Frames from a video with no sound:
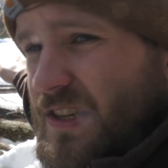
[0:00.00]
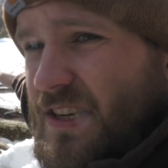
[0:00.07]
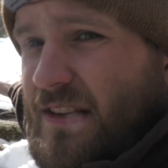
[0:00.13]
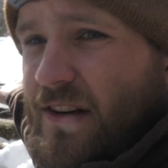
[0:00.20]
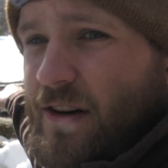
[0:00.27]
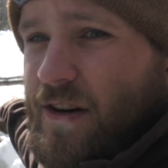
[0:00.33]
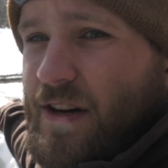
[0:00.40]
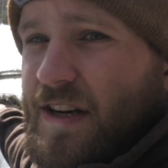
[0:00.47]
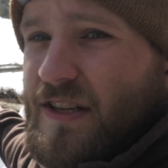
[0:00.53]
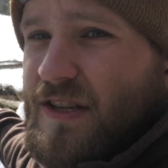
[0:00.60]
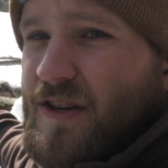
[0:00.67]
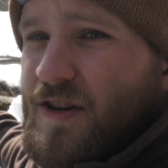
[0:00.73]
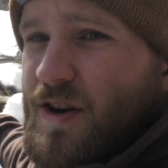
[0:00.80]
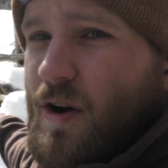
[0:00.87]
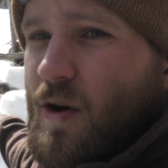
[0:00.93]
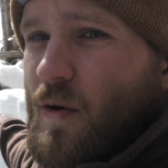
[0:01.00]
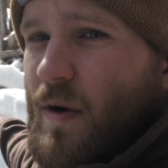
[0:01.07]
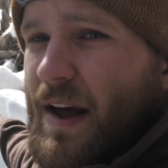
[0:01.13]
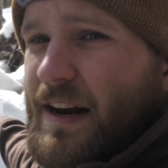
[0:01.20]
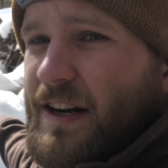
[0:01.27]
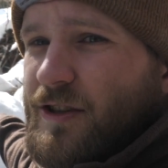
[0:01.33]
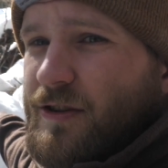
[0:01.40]
see, there is no
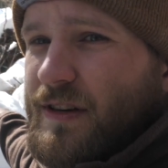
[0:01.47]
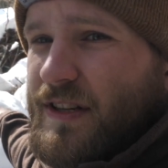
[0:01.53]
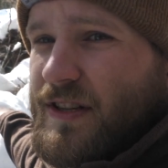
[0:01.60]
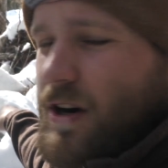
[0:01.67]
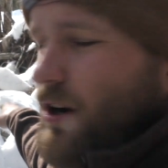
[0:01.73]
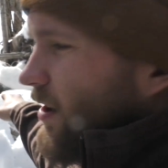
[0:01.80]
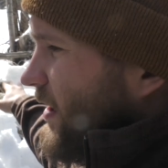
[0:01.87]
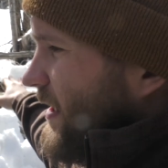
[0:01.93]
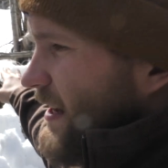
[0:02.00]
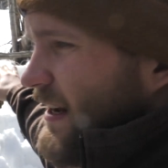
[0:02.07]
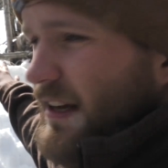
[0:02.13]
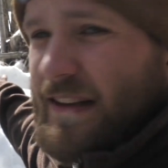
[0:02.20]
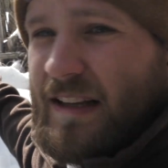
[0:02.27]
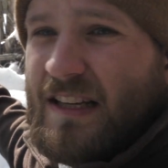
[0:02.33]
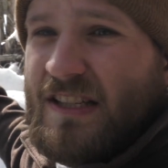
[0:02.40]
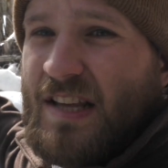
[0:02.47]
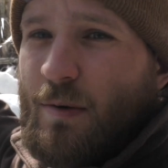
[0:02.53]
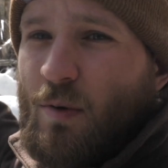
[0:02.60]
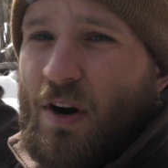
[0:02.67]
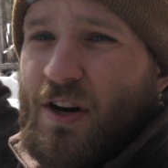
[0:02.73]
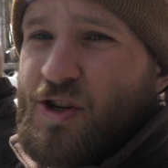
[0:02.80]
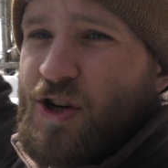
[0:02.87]
entrance hardly, unless they
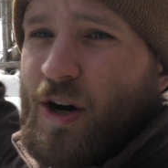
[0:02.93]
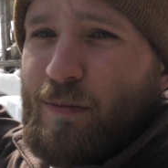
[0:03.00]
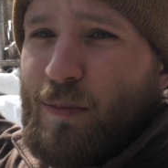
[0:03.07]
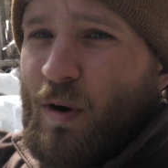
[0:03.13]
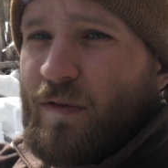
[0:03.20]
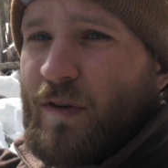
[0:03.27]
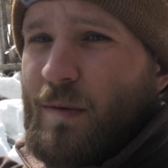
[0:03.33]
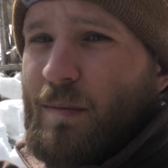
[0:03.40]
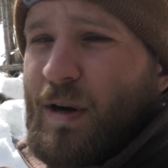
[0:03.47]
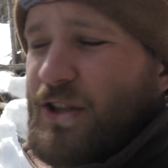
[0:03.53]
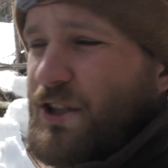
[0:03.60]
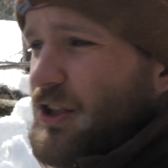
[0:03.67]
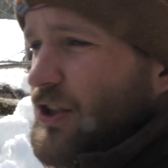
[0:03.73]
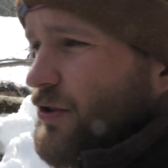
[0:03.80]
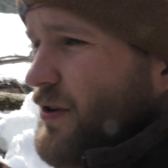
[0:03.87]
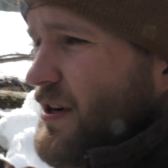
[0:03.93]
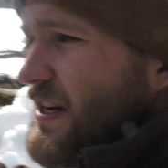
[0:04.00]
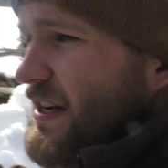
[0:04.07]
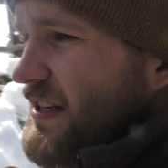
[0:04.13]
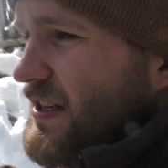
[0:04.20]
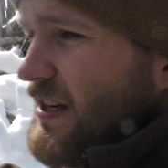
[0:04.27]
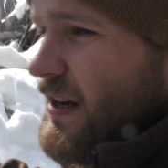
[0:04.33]
want to jump over a bunch of
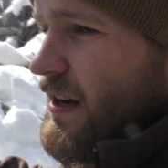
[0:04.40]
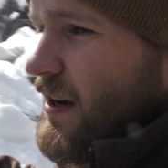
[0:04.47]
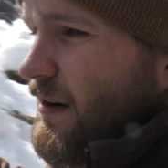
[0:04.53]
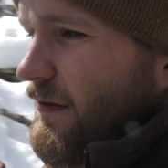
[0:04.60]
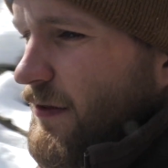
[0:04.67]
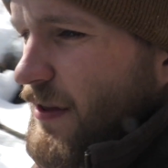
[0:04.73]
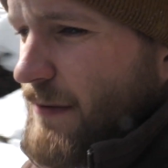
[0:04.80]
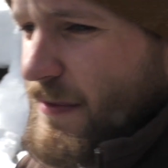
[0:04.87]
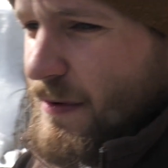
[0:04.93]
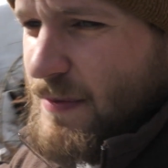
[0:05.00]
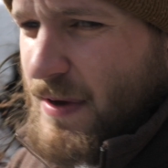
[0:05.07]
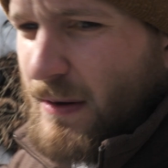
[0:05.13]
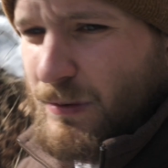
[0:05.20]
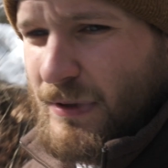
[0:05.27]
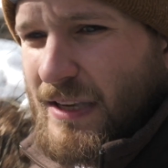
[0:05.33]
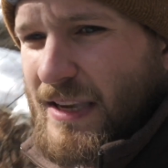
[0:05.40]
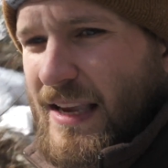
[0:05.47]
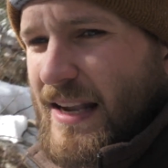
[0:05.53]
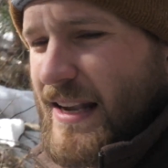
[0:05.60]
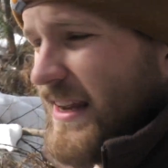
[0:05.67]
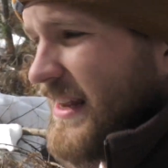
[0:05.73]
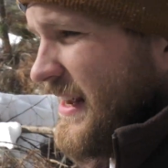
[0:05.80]
trees for them to be able to
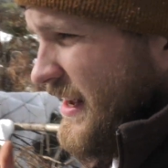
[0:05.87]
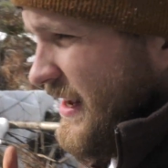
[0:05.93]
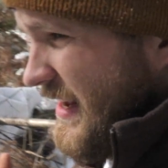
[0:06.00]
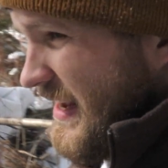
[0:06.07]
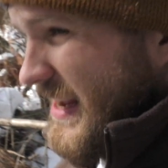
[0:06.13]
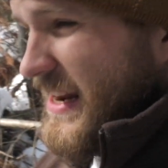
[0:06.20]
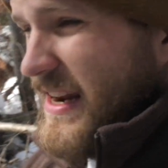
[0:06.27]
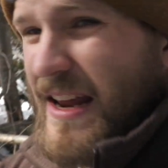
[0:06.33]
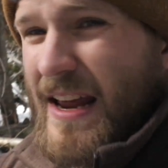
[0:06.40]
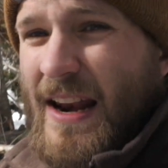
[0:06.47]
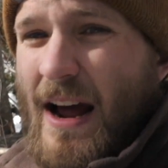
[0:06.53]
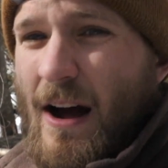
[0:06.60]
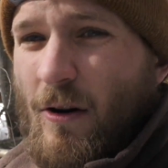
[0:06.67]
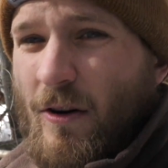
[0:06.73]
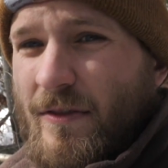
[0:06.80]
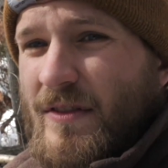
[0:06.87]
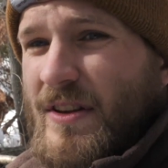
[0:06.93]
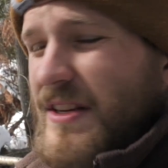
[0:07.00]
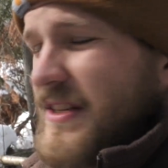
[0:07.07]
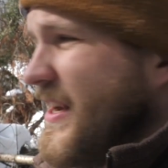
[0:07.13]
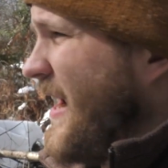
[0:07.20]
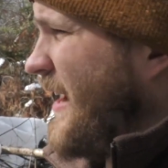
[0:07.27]
get in and out of
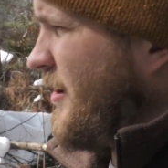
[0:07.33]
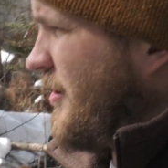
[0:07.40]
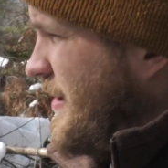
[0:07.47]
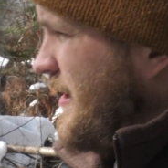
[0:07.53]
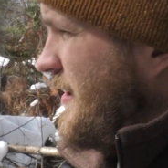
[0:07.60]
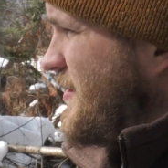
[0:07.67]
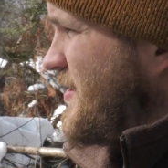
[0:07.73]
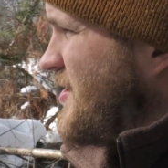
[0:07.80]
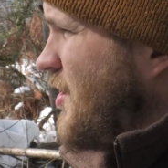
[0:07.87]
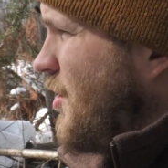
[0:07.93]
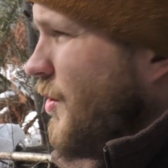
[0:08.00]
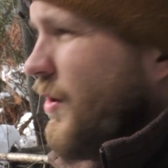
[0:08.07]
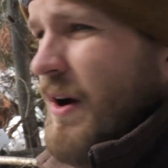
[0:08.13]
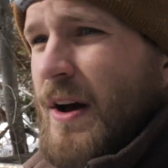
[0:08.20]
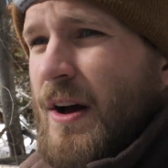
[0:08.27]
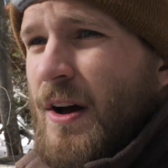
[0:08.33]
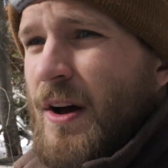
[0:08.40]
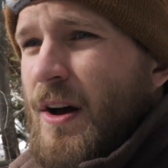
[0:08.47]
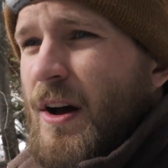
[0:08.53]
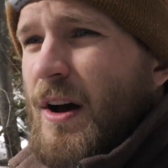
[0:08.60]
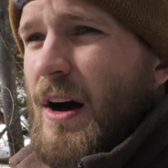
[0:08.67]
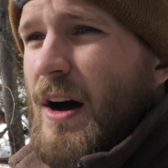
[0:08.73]
this area. So
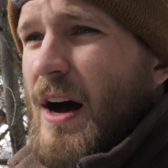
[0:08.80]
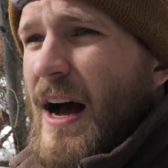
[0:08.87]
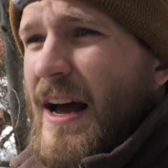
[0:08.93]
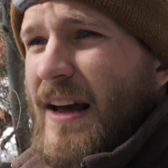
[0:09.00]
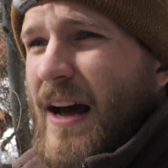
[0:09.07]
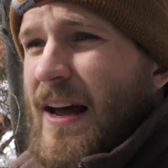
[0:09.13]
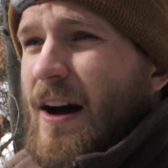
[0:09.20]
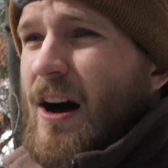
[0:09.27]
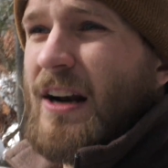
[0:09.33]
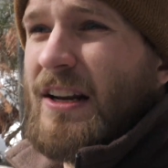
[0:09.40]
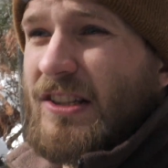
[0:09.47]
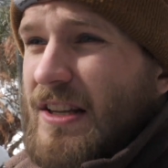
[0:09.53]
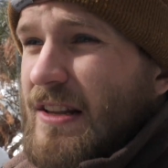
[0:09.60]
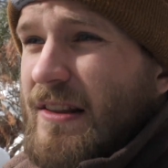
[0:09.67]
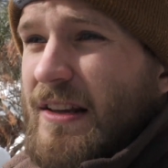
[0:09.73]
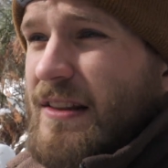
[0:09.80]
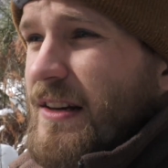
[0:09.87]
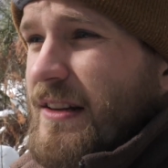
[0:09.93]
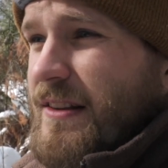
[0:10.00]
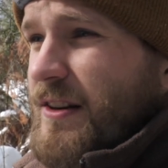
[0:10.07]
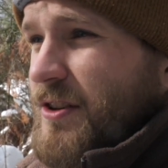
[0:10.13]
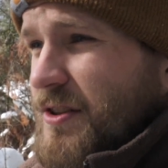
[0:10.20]
I honestly think
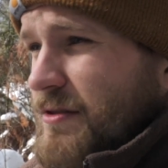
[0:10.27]
that there's